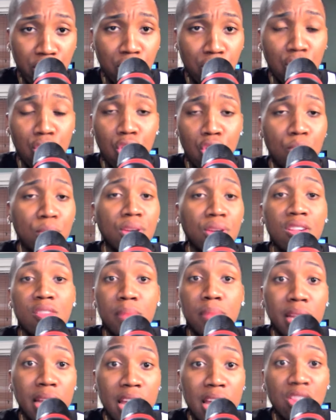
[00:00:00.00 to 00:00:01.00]
you know, because
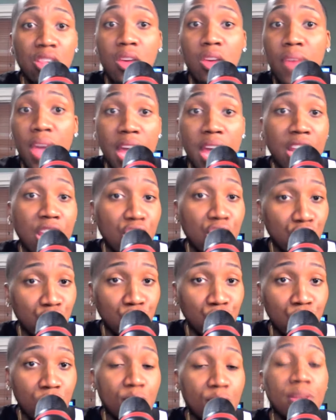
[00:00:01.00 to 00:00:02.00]
Malaysia have had
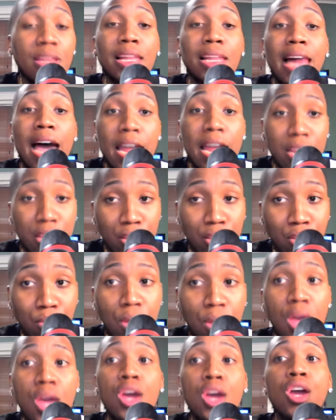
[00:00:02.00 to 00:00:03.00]
issues with a lot of them.
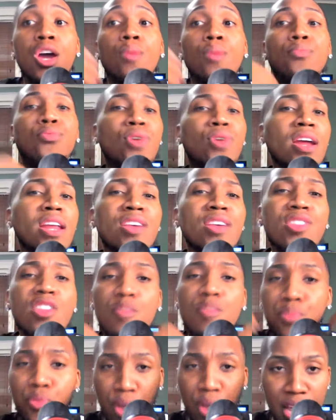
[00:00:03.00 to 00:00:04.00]
Brittish is
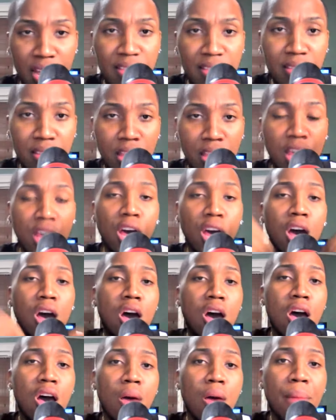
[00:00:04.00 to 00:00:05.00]
pressed.
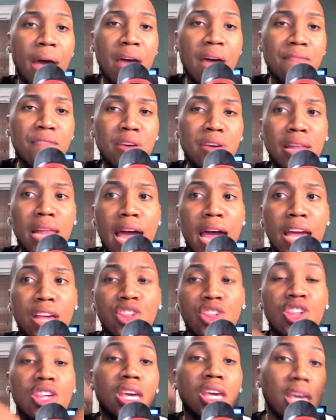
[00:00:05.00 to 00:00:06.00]
Um, I feel like
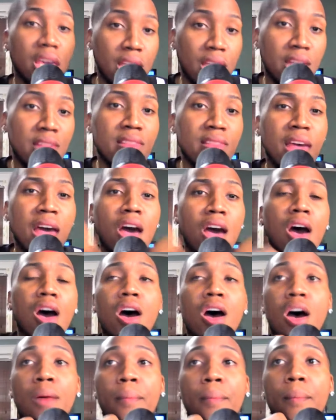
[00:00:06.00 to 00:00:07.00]
she is.
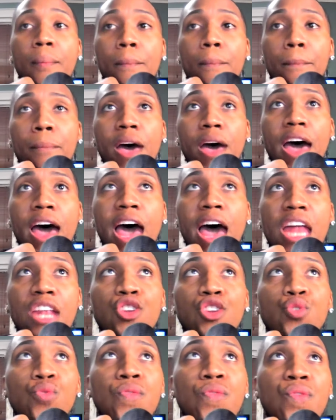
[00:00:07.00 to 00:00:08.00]
Um, I
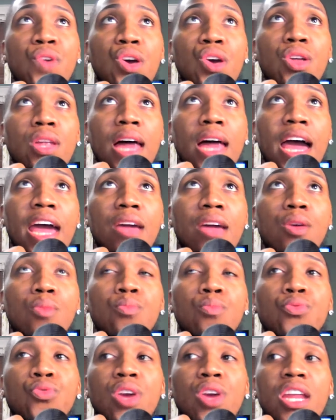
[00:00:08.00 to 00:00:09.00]
do feel like
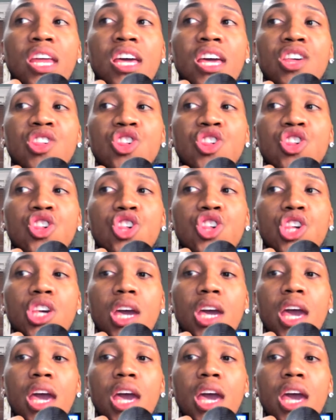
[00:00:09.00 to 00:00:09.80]
Brittish